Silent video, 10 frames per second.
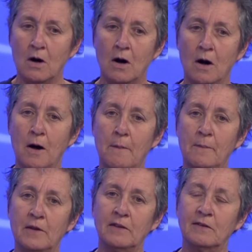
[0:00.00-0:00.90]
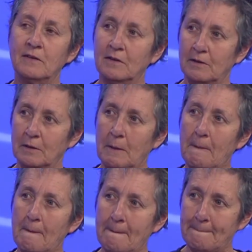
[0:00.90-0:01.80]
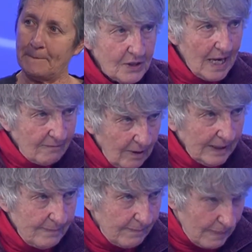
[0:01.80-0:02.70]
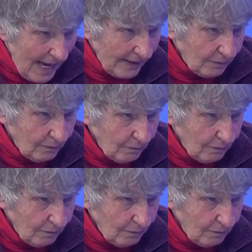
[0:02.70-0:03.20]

Now that was the first and really bad one.